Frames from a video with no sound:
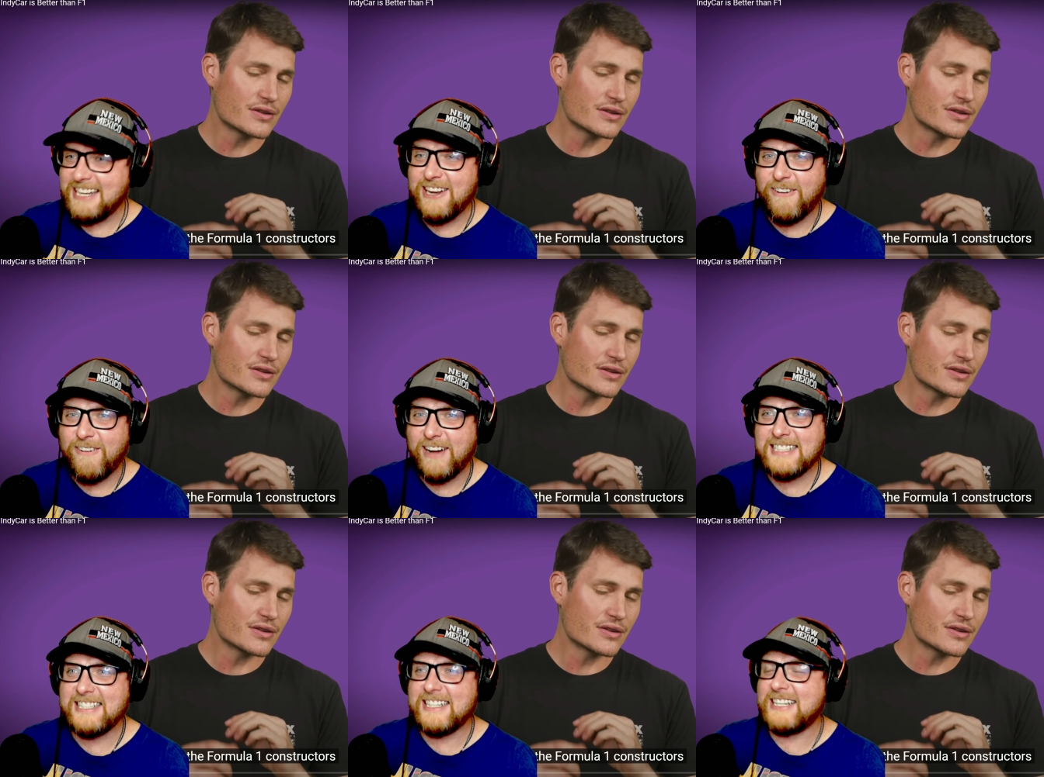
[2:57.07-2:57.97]
Speaker 1: no
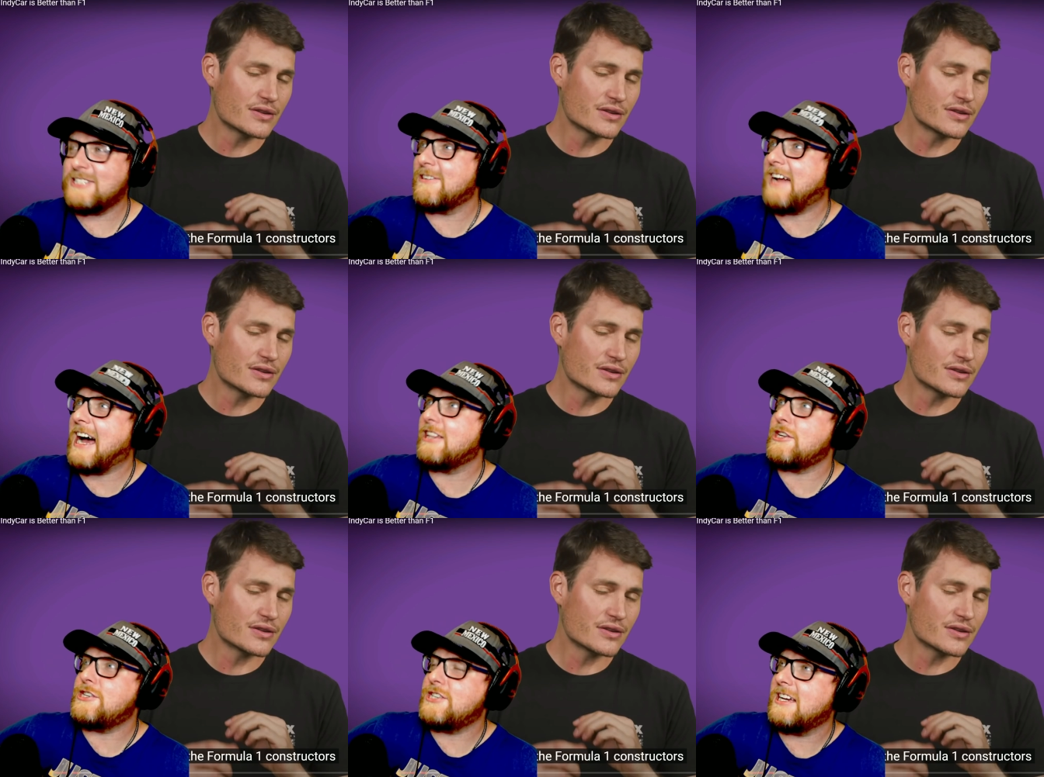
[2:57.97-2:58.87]
idea. Dude, I
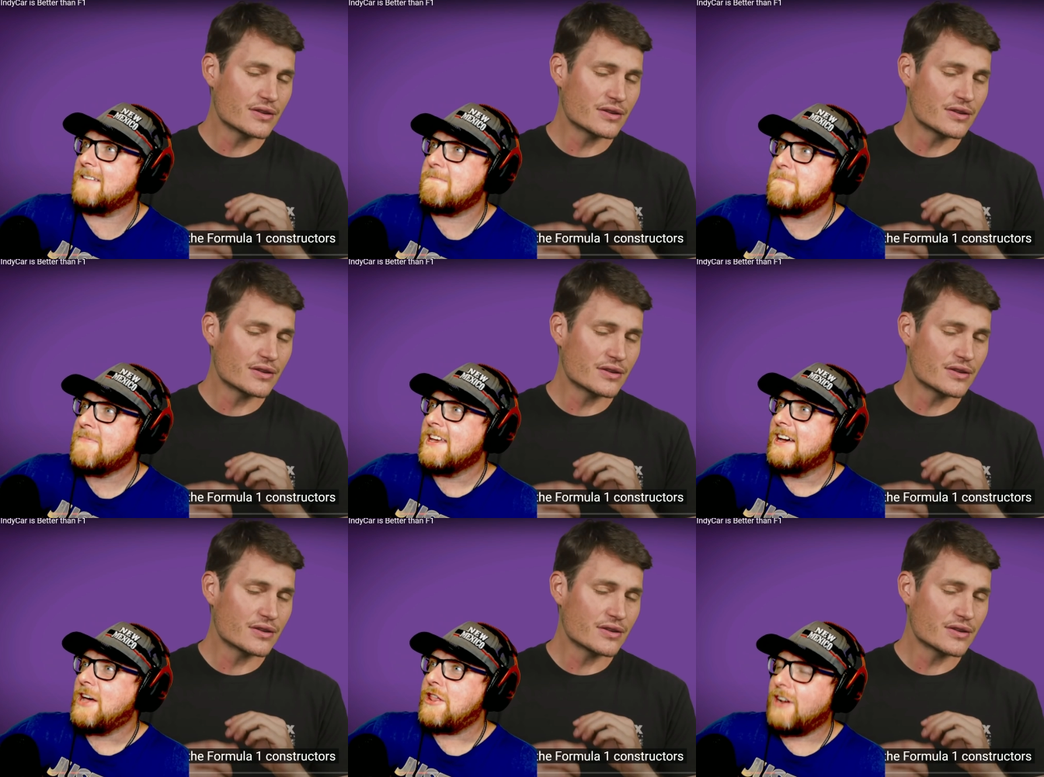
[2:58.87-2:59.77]
legit
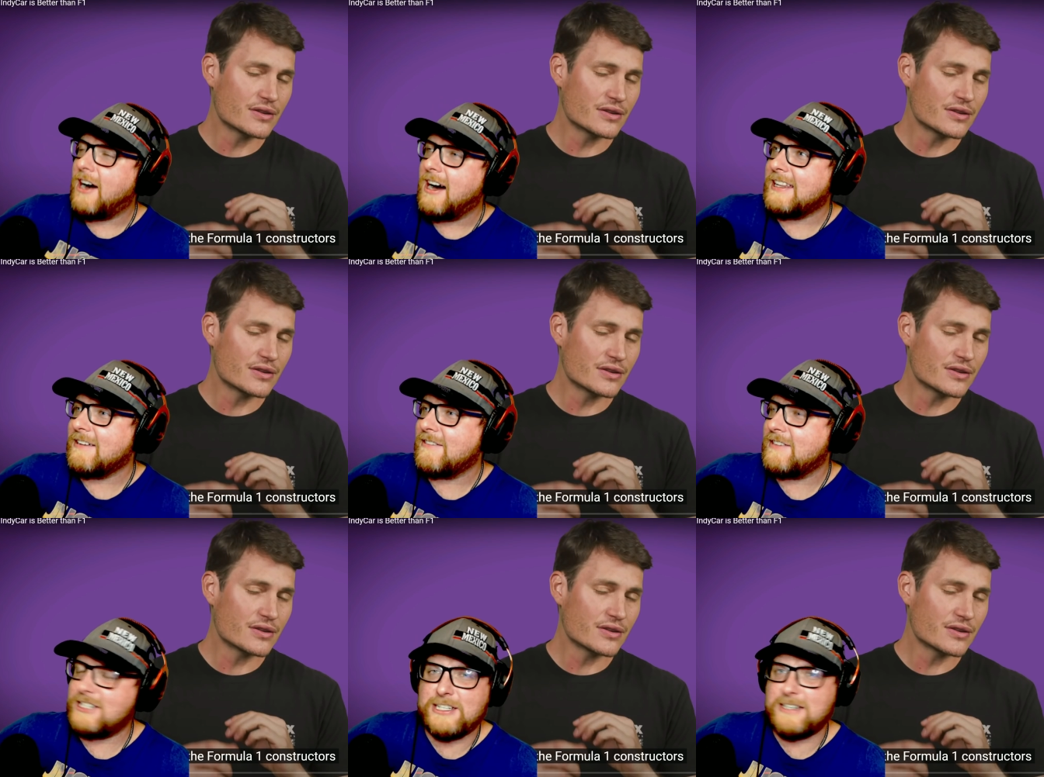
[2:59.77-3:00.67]
thought that
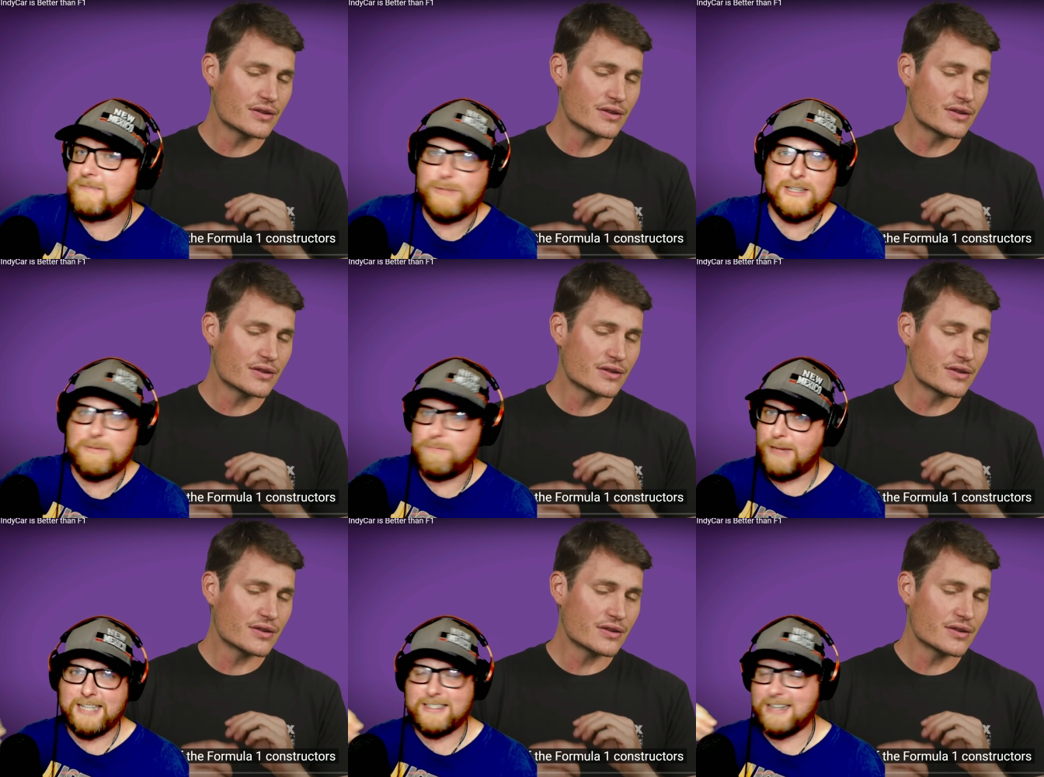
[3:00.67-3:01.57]
just just
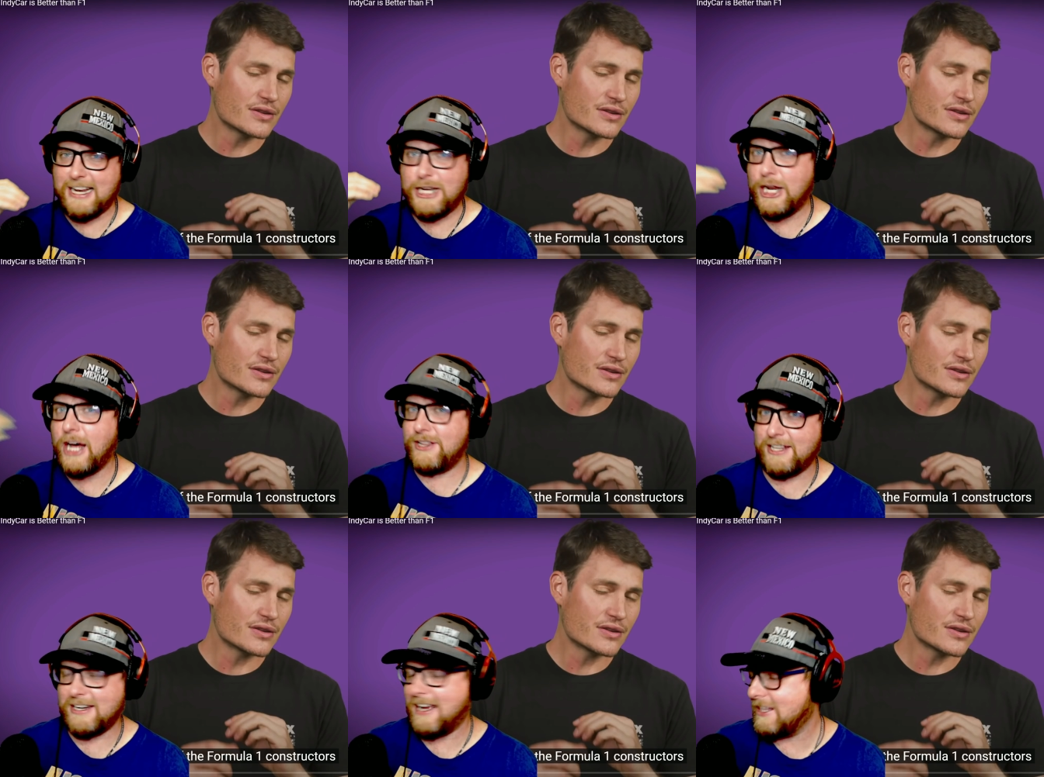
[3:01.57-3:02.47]
based on
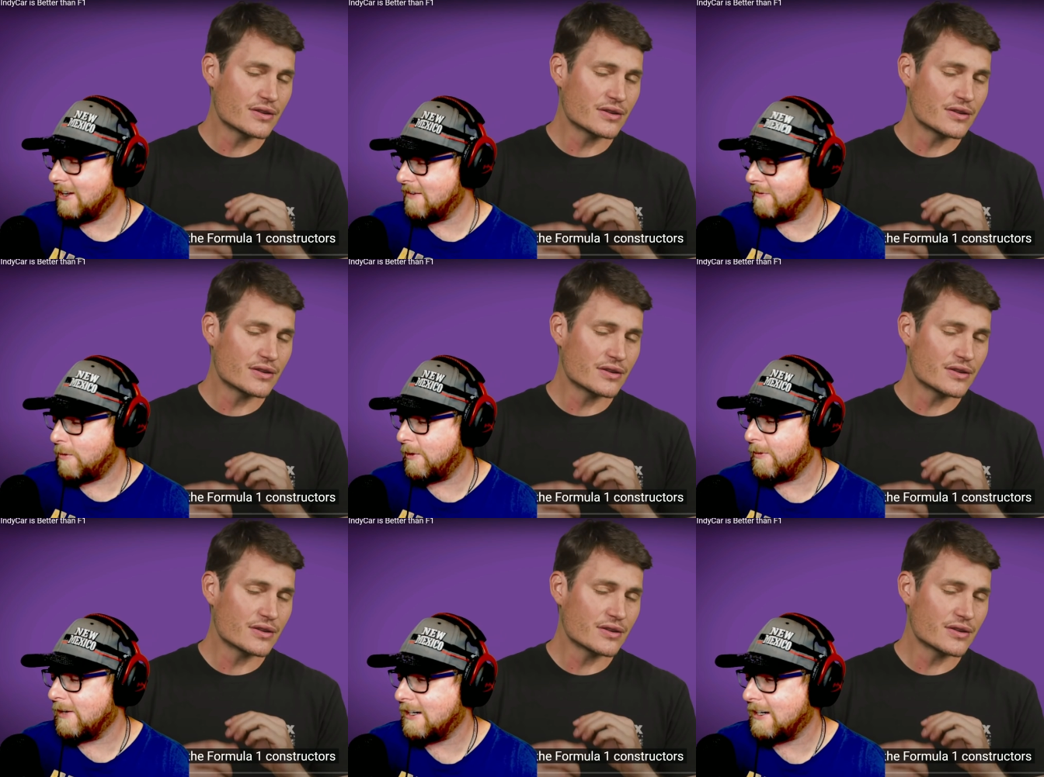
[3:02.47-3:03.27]
nothing. I thought Formula 1